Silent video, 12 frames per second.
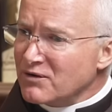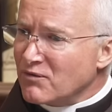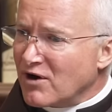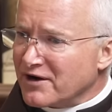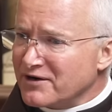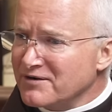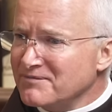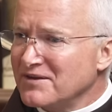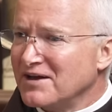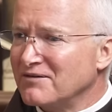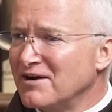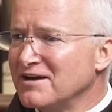water,
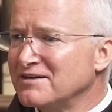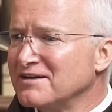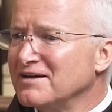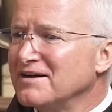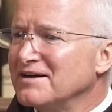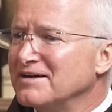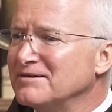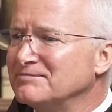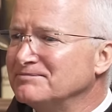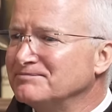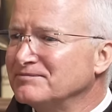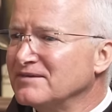all right,
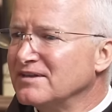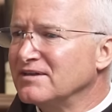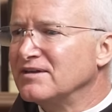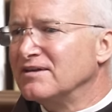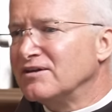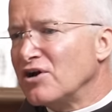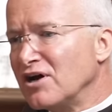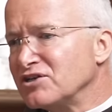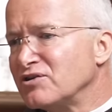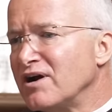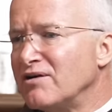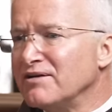
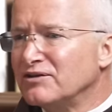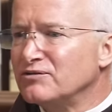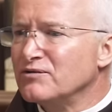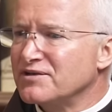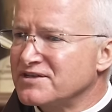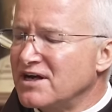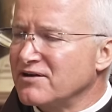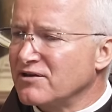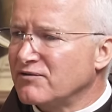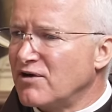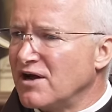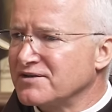contrary to the sign of the
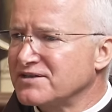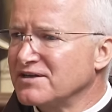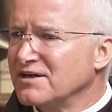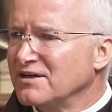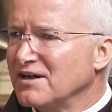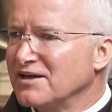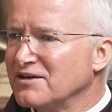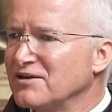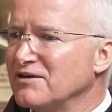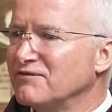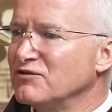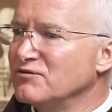cross, like
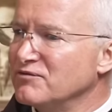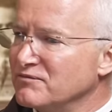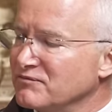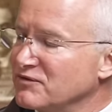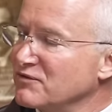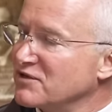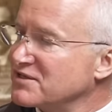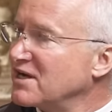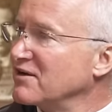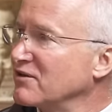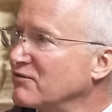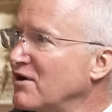if you do the
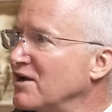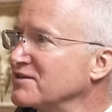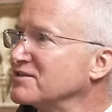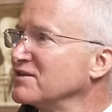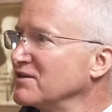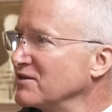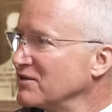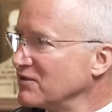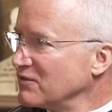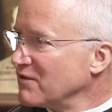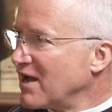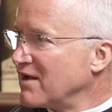sign of the cross,
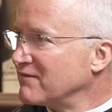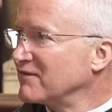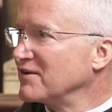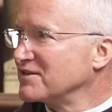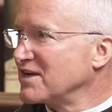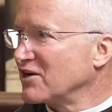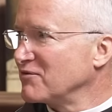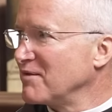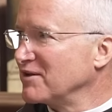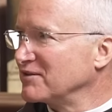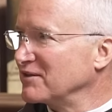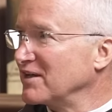you have a
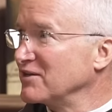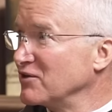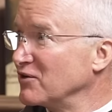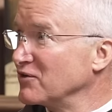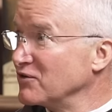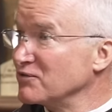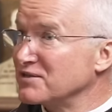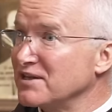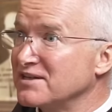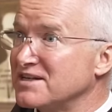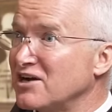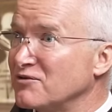sacramental and you're using
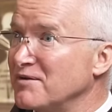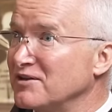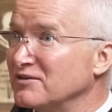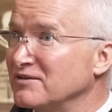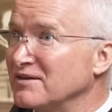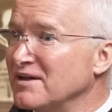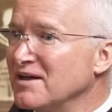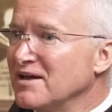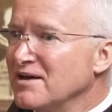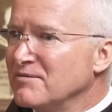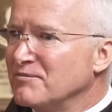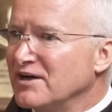the sacramental.
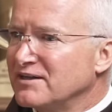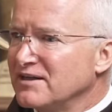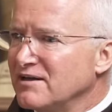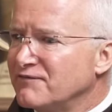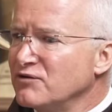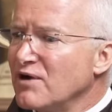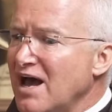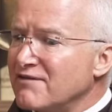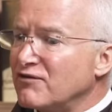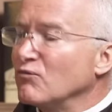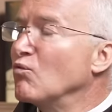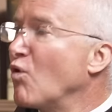But if you
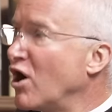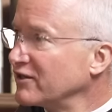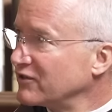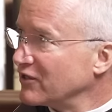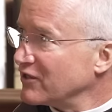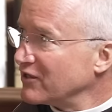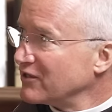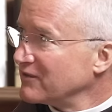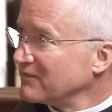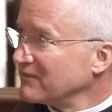have water,